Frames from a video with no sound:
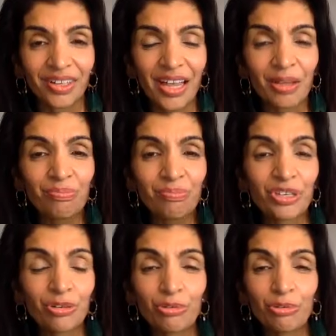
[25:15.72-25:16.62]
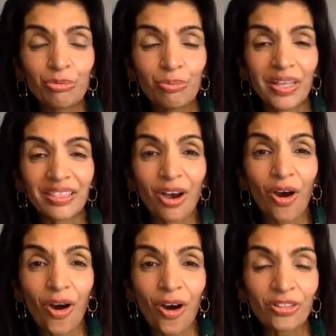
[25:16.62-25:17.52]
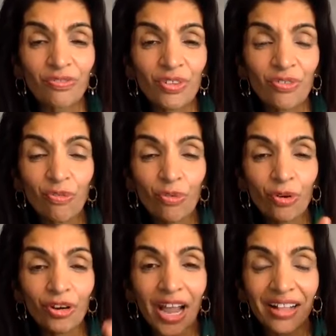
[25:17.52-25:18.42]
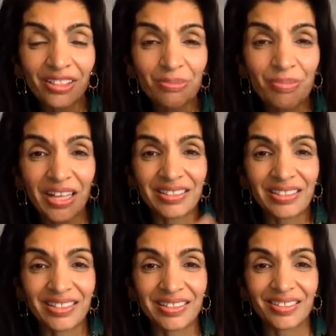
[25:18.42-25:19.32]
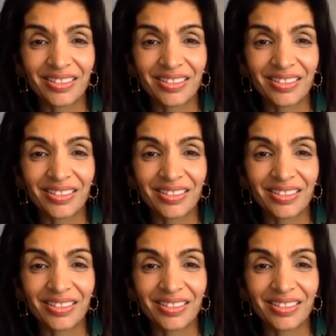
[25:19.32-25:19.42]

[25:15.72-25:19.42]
imbued with all of the four elements.